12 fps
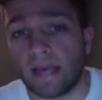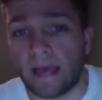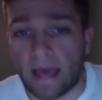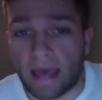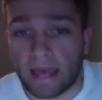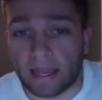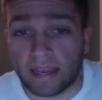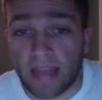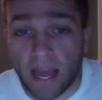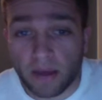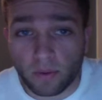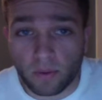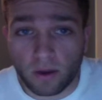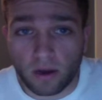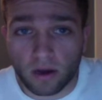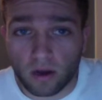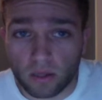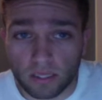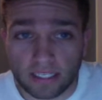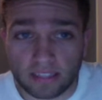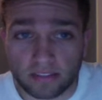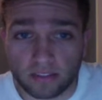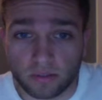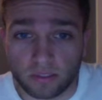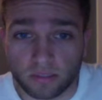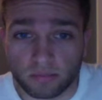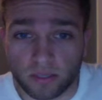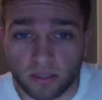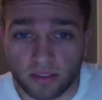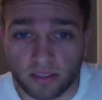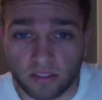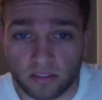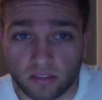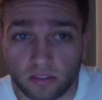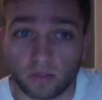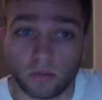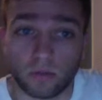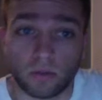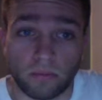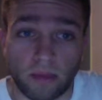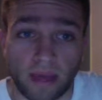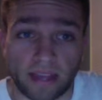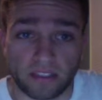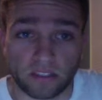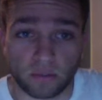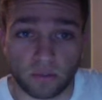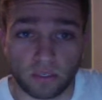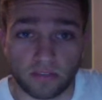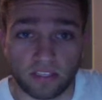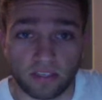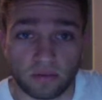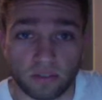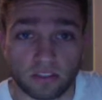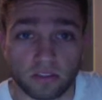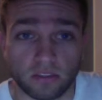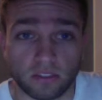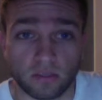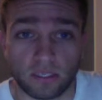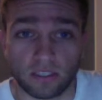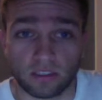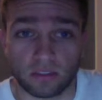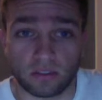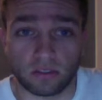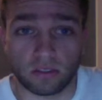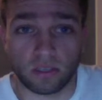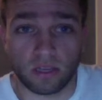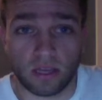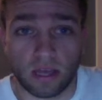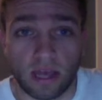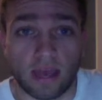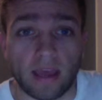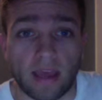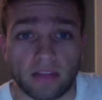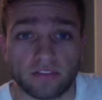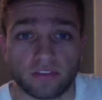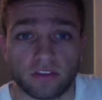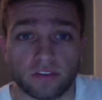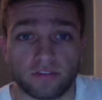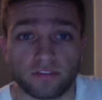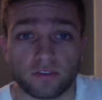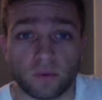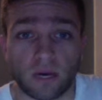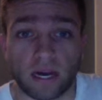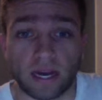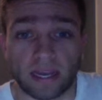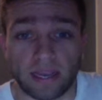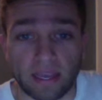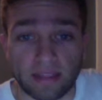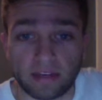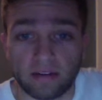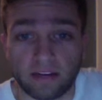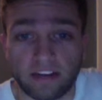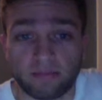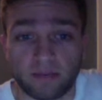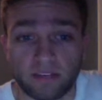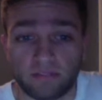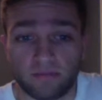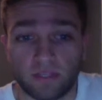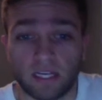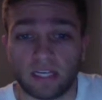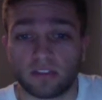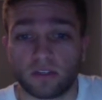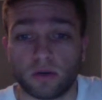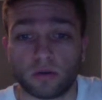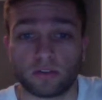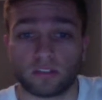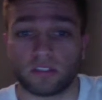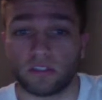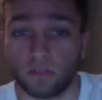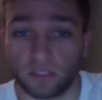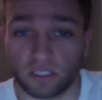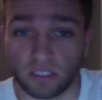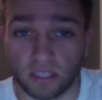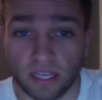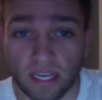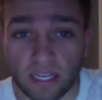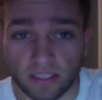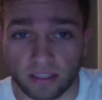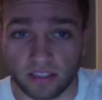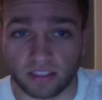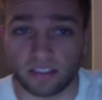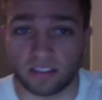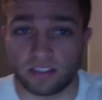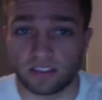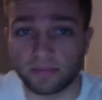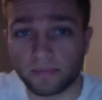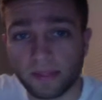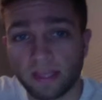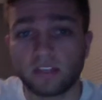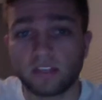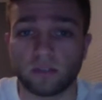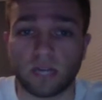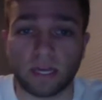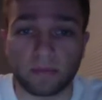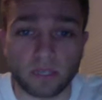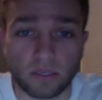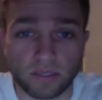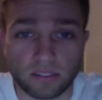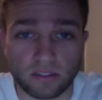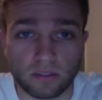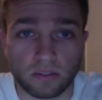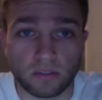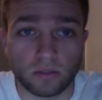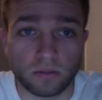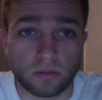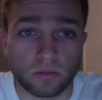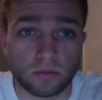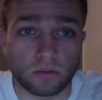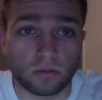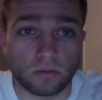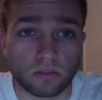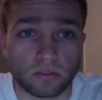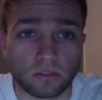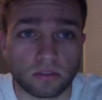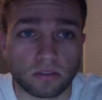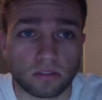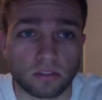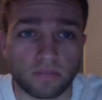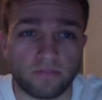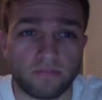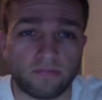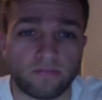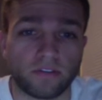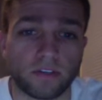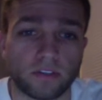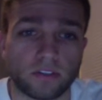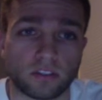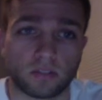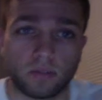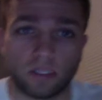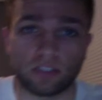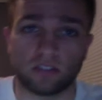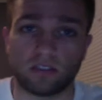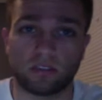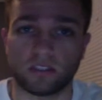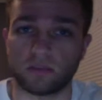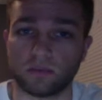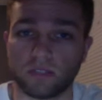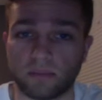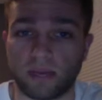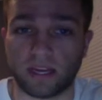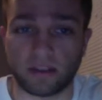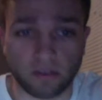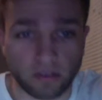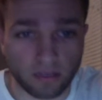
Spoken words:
And now all I need to do is plug this 2 back into one of the original equations and solve for y. And then I'll have my total solution to this system. So I'm going to use the first equation. It doesn't really matter.